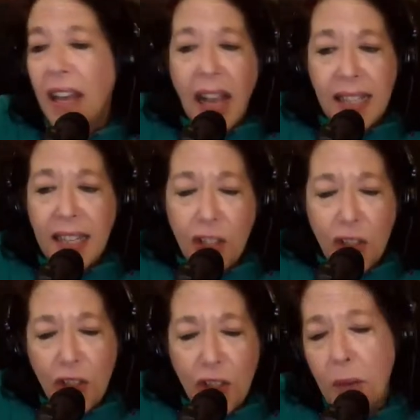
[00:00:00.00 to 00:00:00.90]
as he
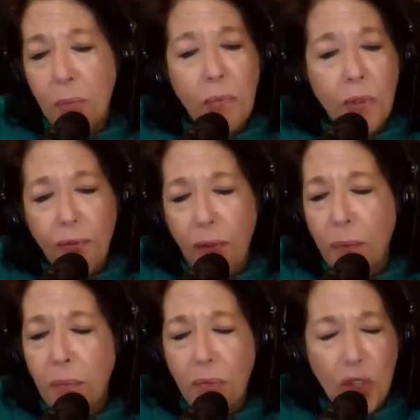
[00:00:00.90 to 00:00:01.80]
jumped from
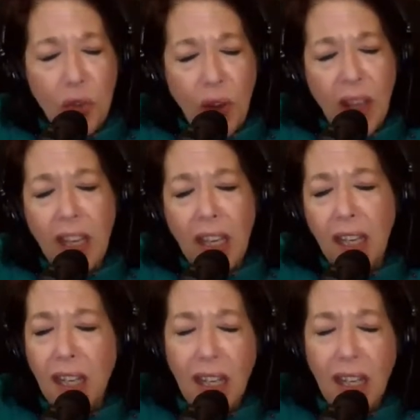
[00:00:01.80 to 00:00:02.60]
the train,